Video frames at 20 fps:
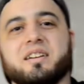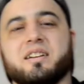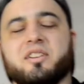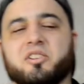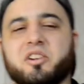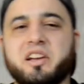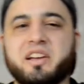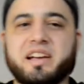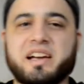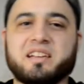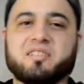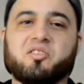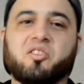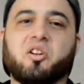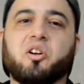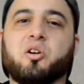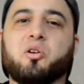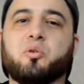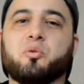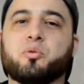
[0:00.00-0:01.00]
Okay guys,
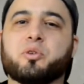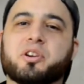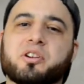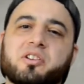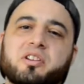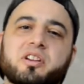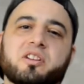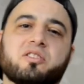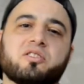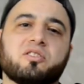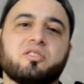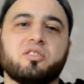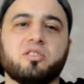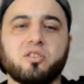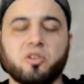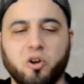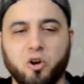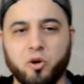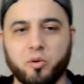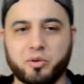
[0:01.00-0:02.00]
so we're gonna
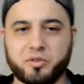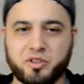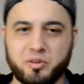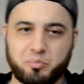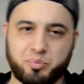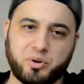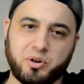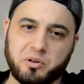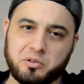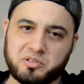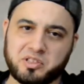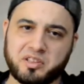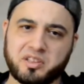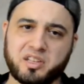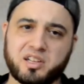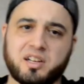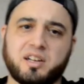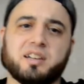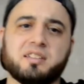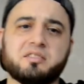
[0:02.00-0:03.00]
go over the pros and the
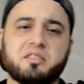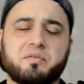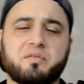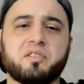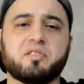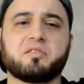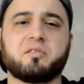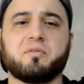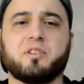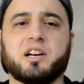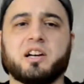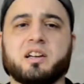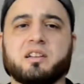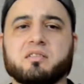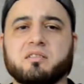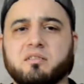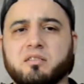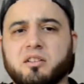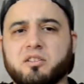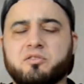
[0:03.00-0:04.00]
cons of this
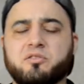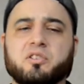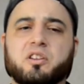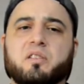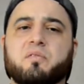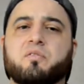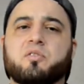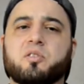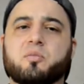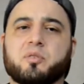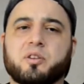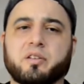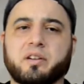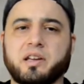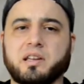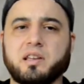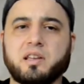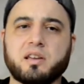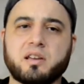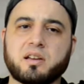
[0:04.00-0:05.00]
device to give you a better
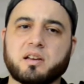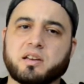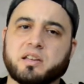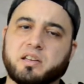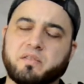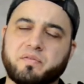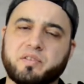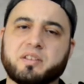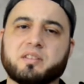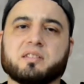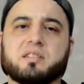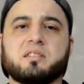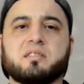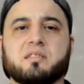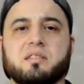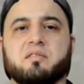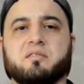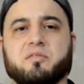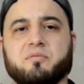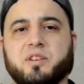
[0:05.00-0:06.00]
idea if is
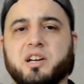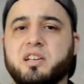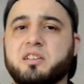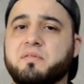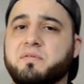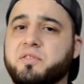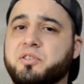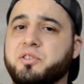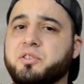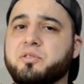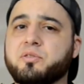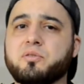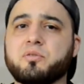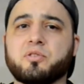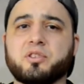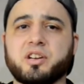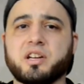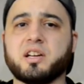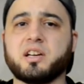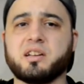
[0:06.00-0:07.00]
this a device for you
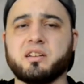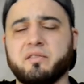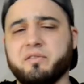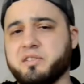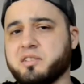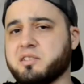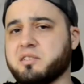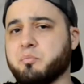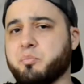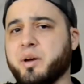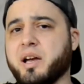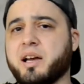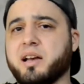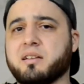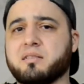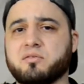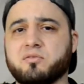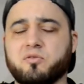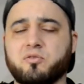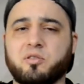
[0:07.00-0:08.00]
or not, if it's a
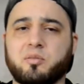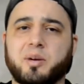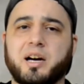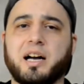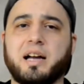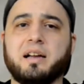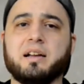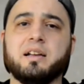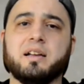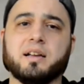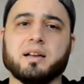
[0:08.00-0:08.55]
pass or a buy.